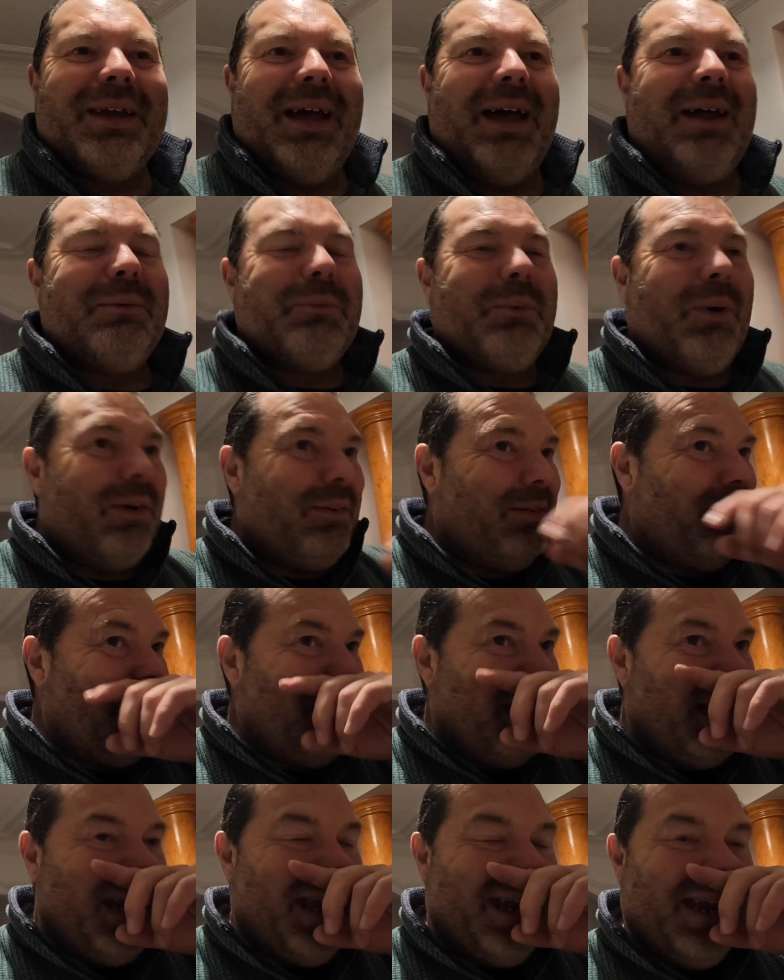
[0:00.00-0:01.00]
and one
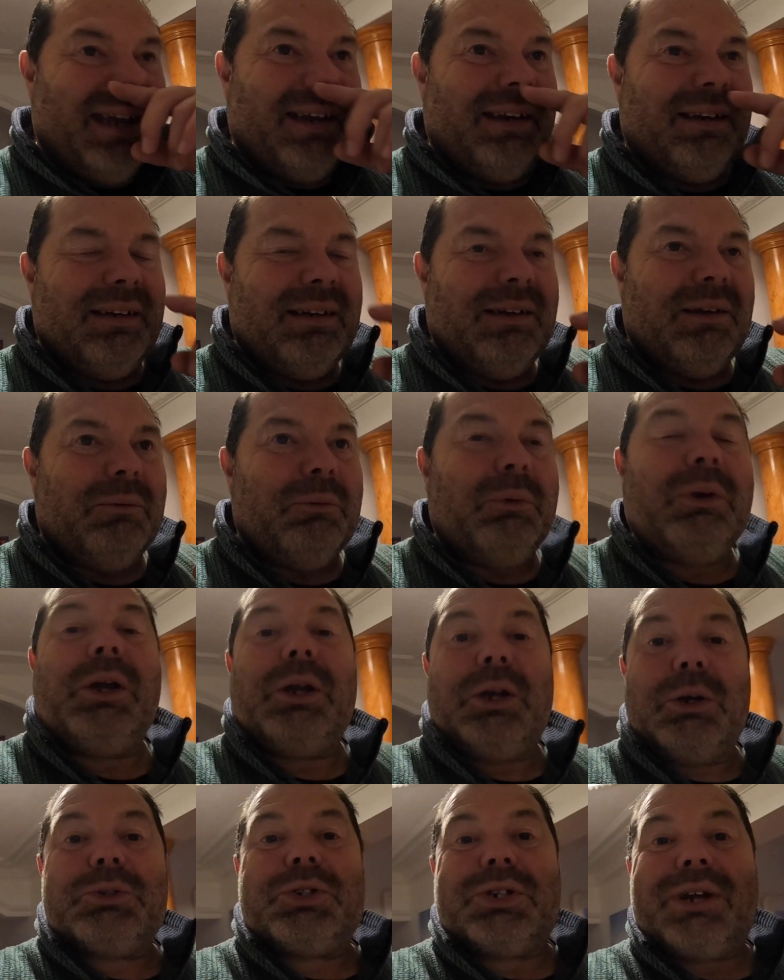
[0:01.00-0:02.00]
day we
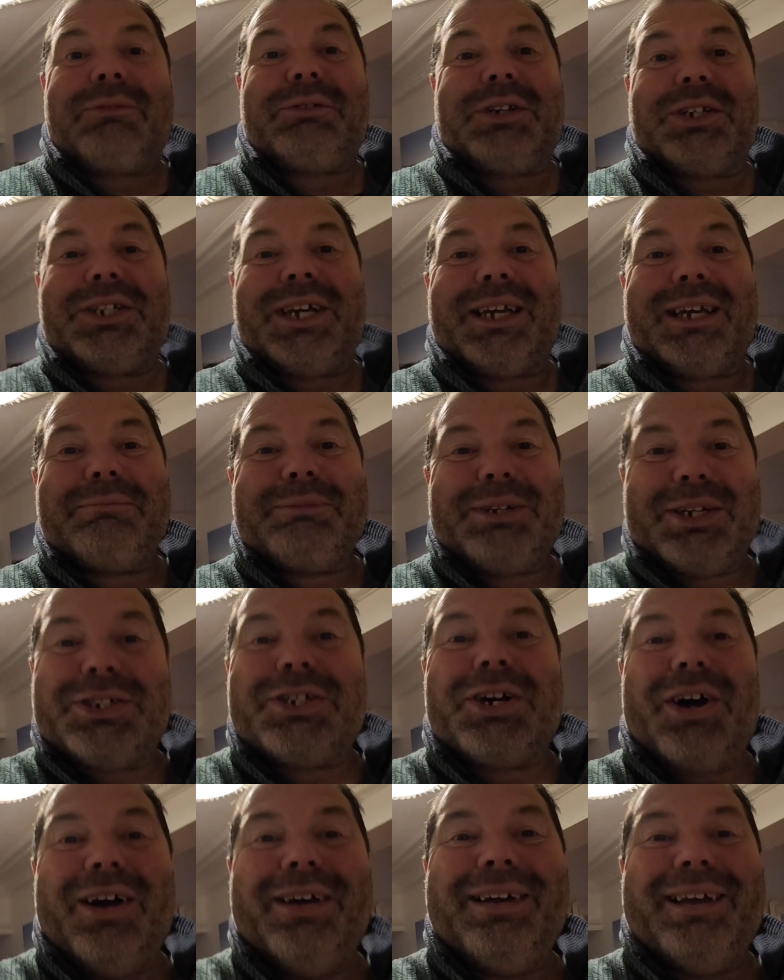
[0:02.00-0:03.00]
used to have to take him to
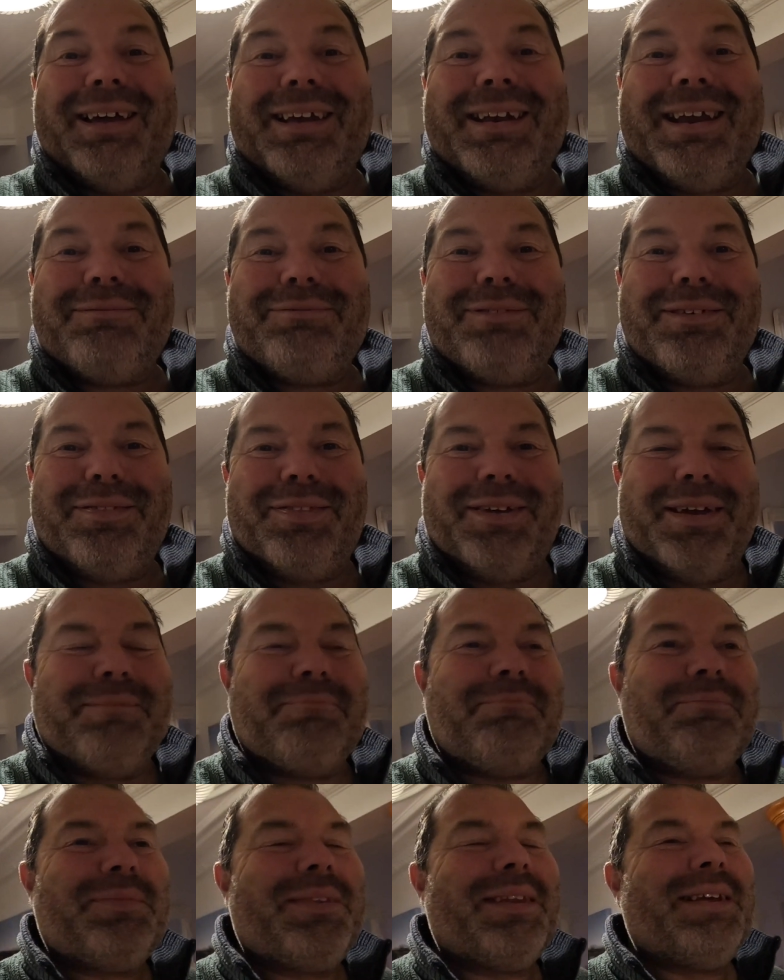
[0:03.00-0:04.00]
toilet and
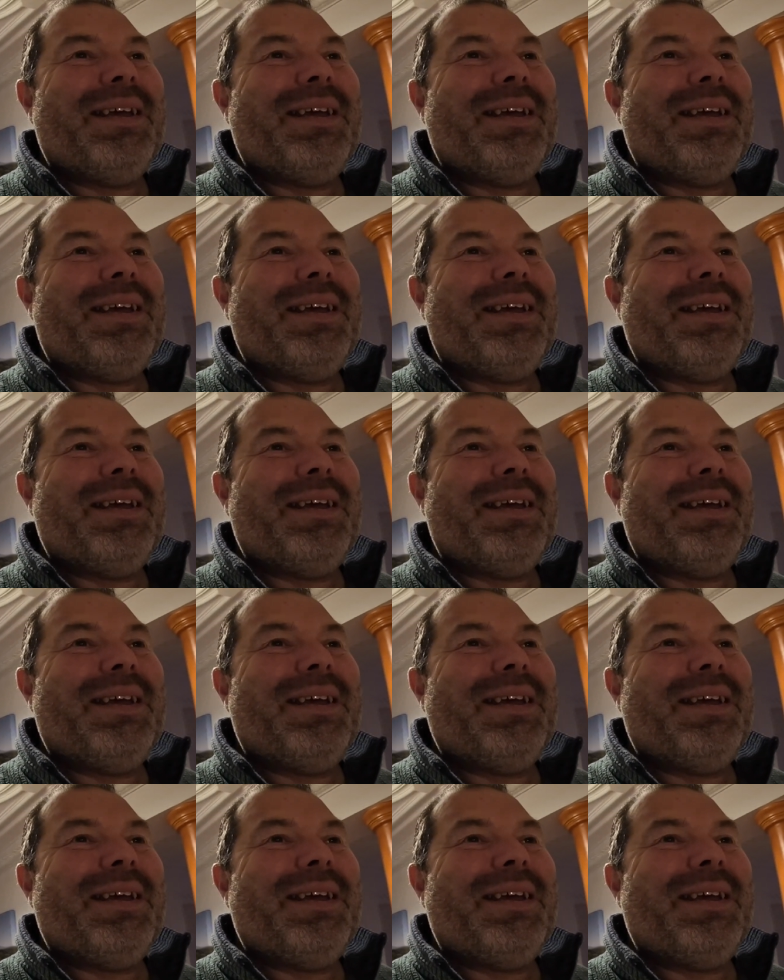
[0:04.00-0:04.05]
everything.